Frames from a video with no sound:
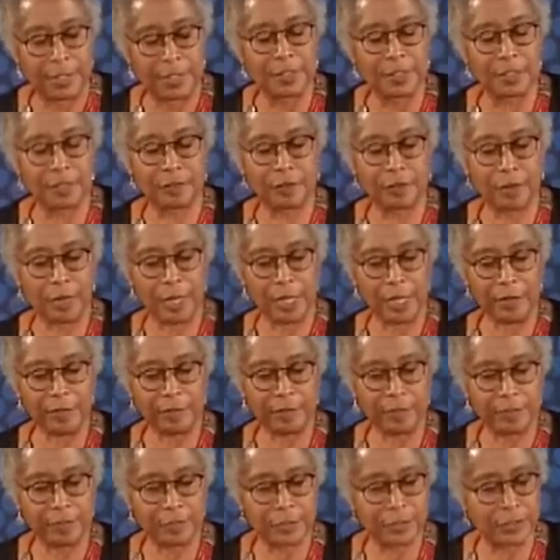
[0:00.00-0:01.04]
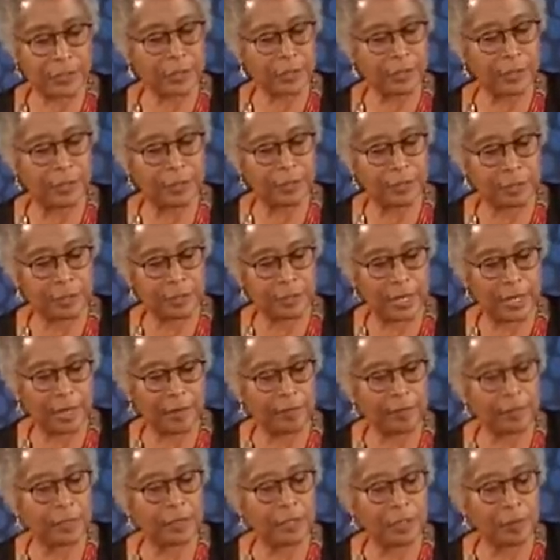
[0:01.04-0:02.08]
is of grave concern to the
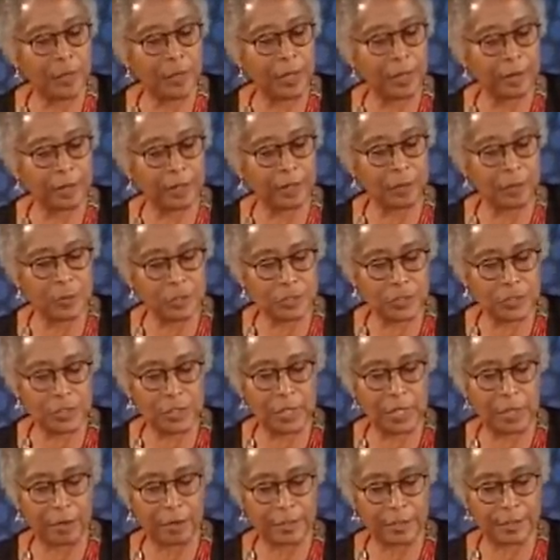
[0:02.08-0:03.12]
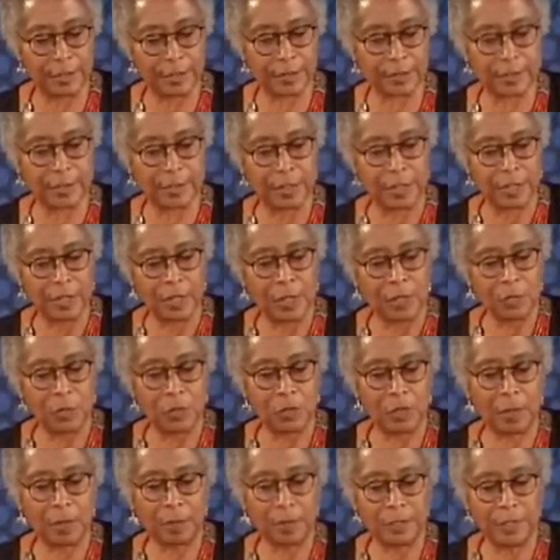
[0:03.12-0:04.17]
African American missionaries who
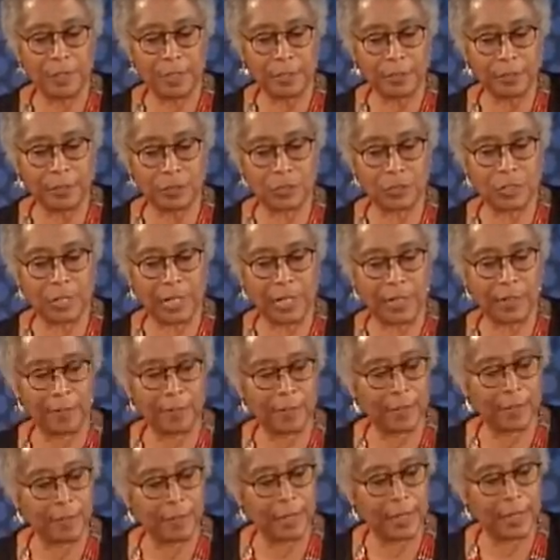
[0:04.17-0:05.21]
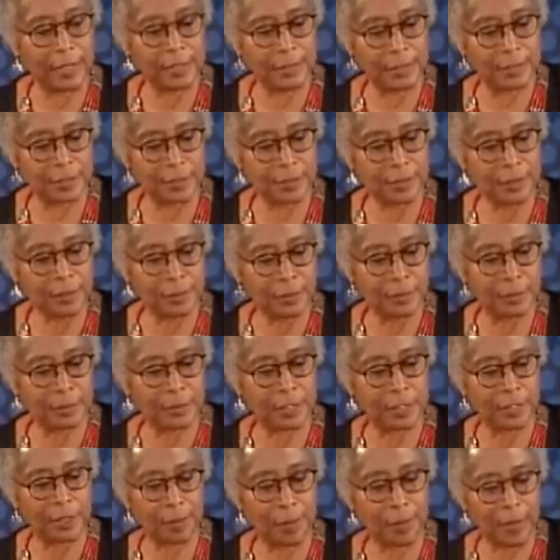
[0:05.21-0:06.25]
come to understand that they too,
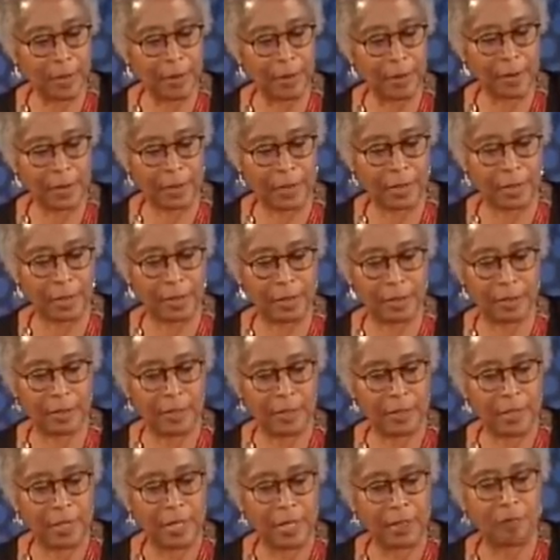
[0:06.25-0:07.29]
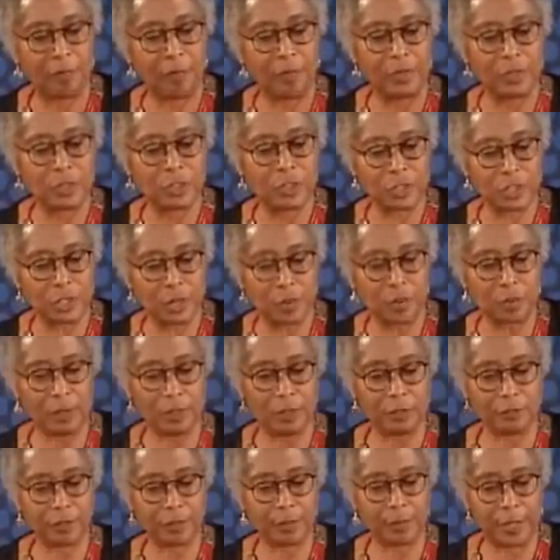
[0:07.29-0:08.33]
in America, have been
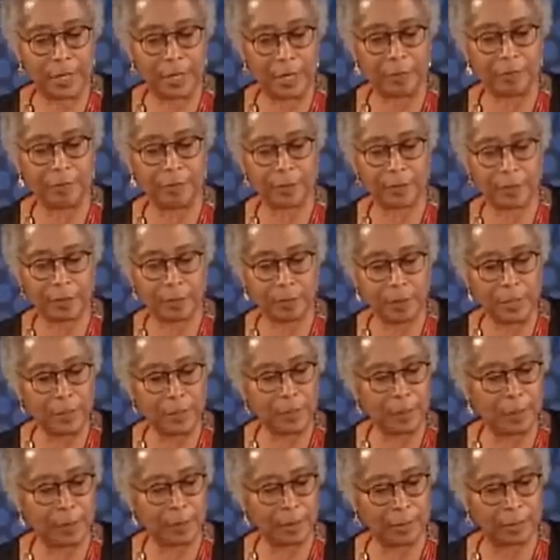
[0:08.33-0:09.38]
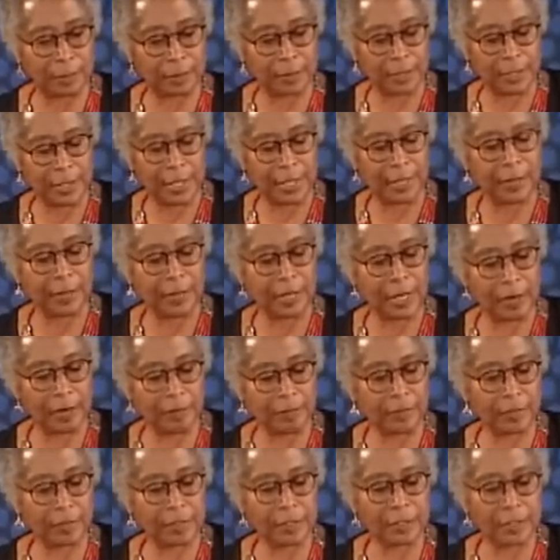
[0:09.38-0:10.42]
stolen from the African people and the
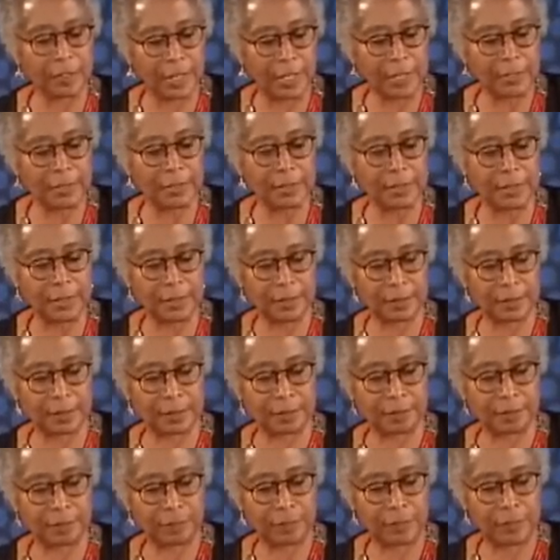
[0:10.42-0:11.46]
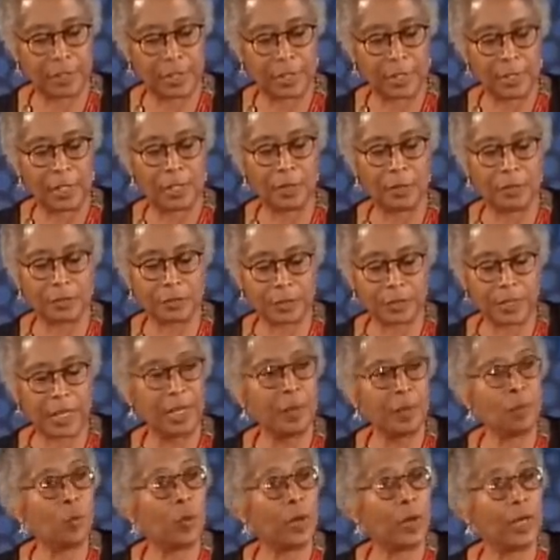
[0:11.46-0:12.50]
African continent in the
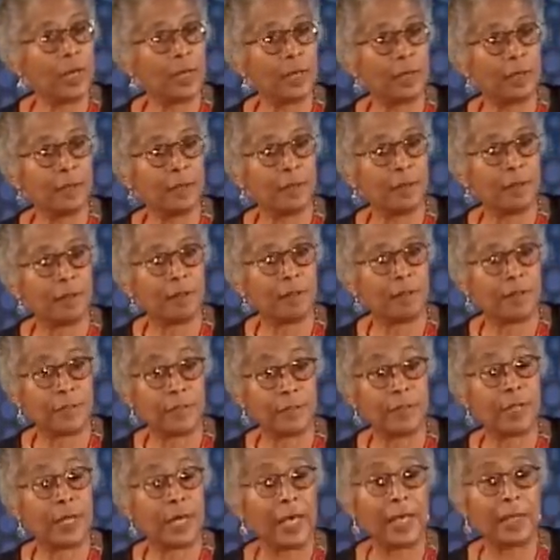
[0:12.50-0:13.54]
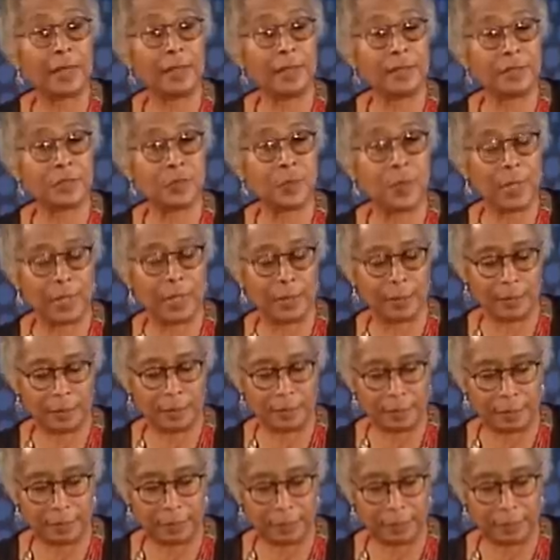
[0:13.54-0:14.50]
same way that the land has been.